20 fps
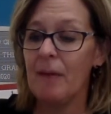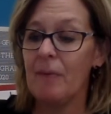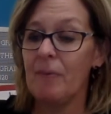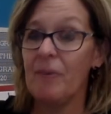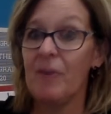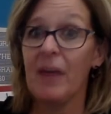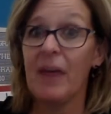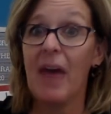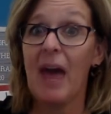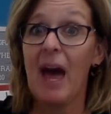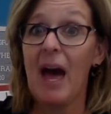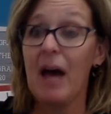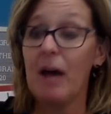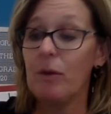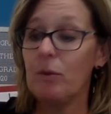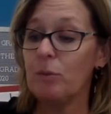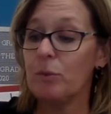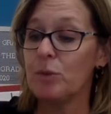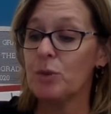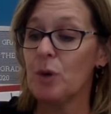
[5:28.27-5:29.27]
The cat
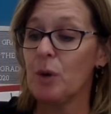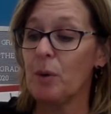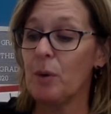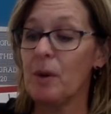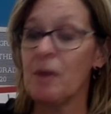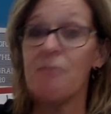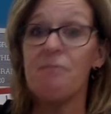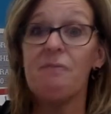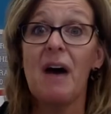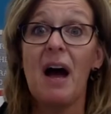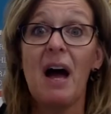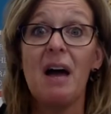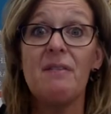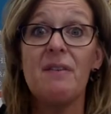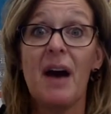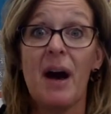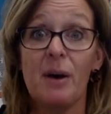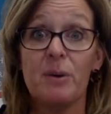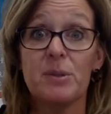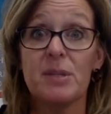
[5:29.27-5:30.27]
was already 5
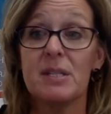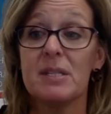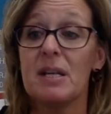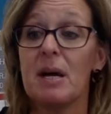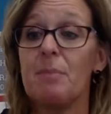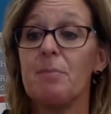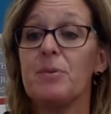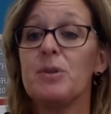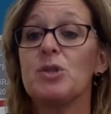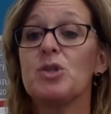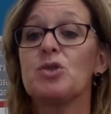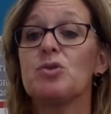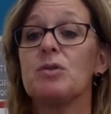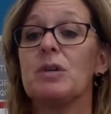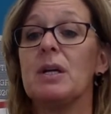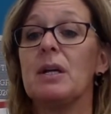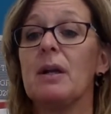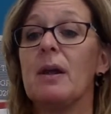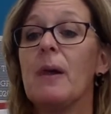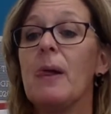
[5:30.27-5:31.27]
houses up the
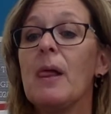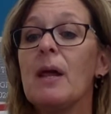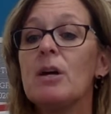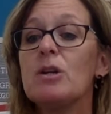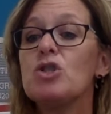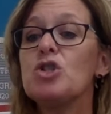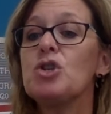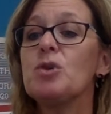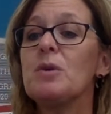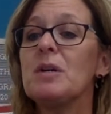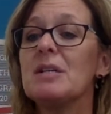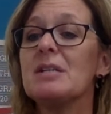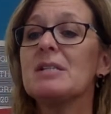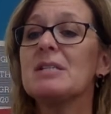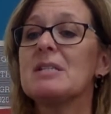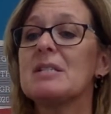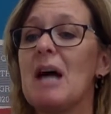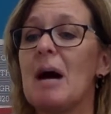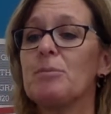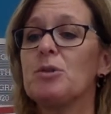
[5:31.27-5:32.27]
street. Judy
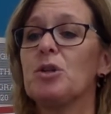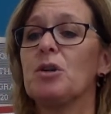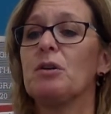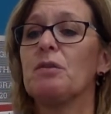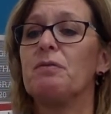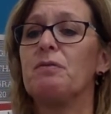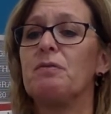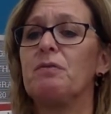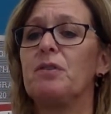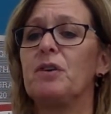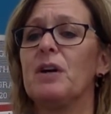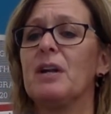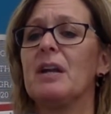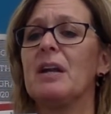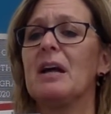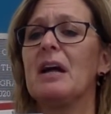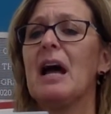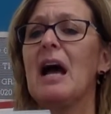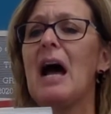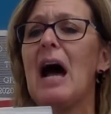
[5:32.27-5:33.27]
stomped her foot.
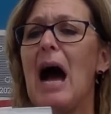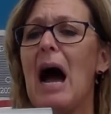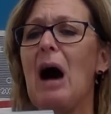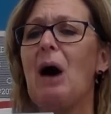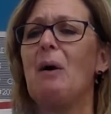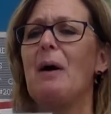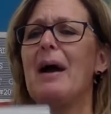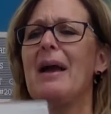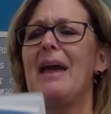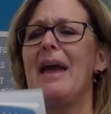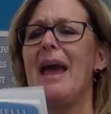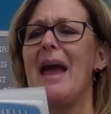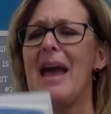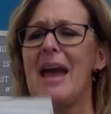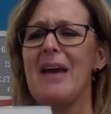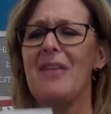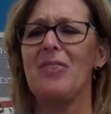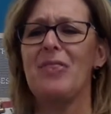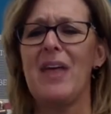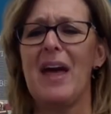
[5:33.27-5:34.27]
"Ow, I
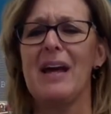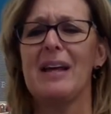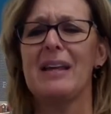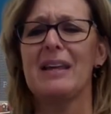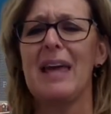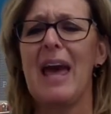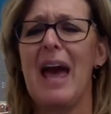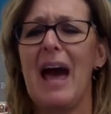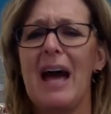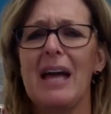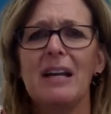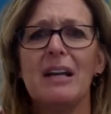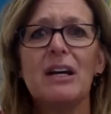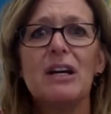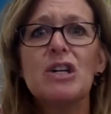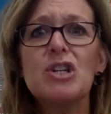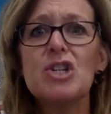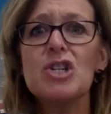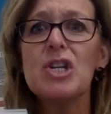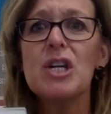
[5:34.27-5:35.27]
hate that cat!
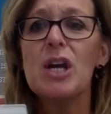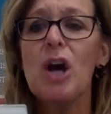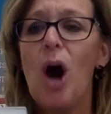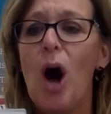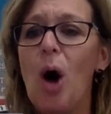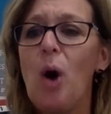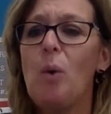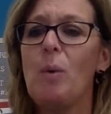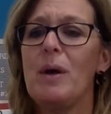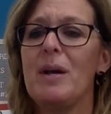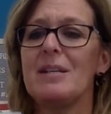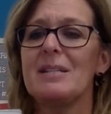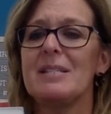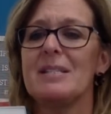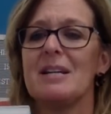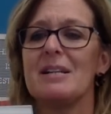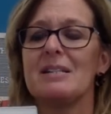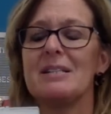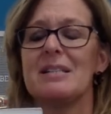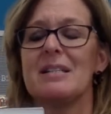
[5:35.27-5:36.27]
She always
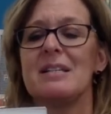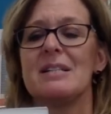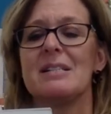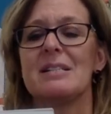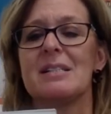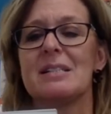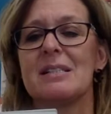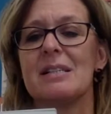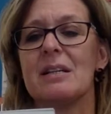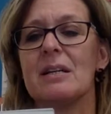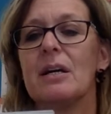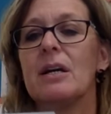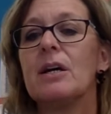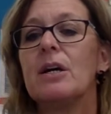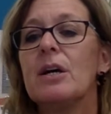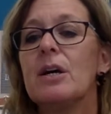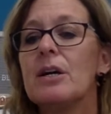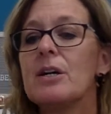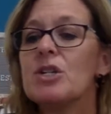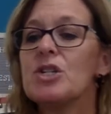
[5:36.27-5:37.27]
does this!"
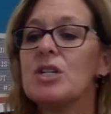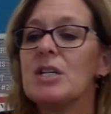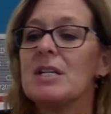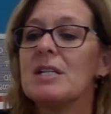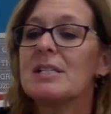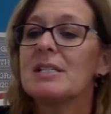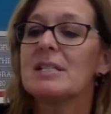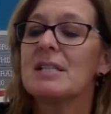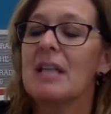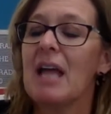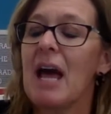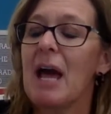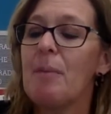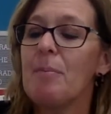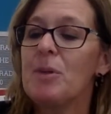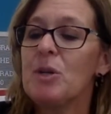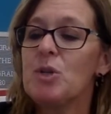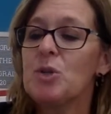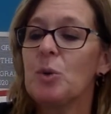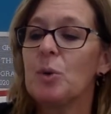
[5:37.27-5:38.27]
She
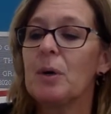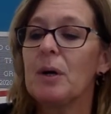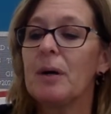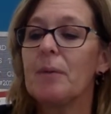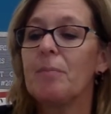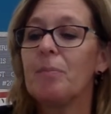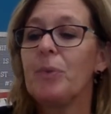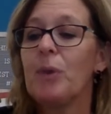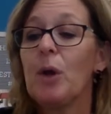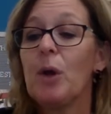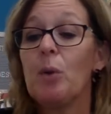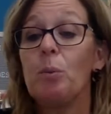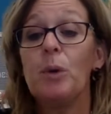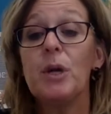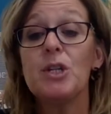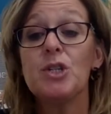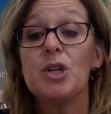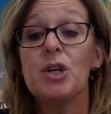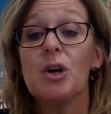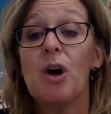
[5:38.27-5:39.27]
slammed the door.
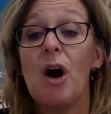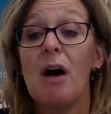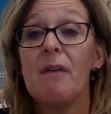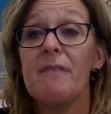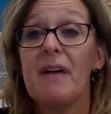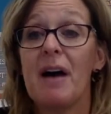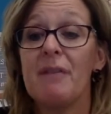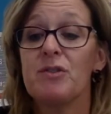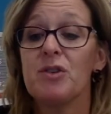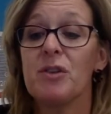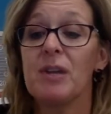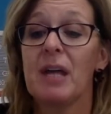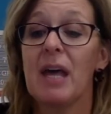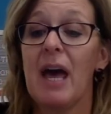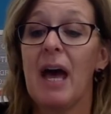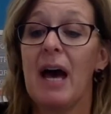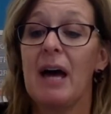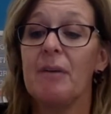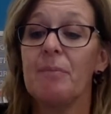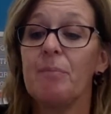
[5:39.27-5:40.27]
We took off after the
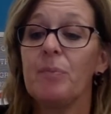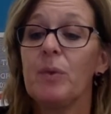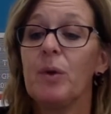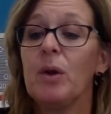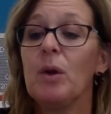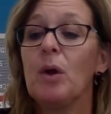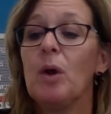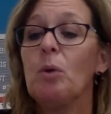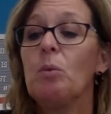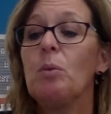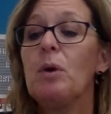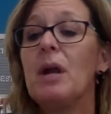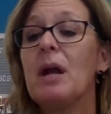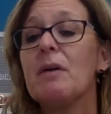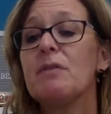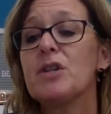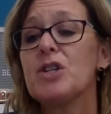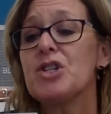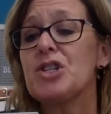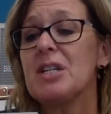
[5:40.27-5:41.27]
cat.
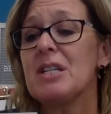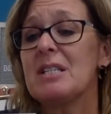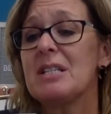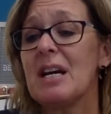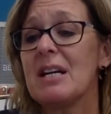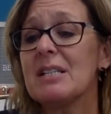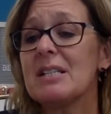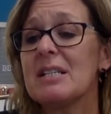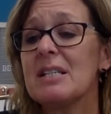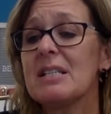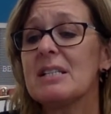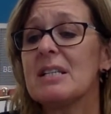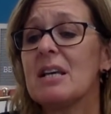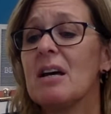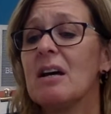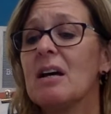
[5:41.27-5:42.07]
"Whenever she does this,"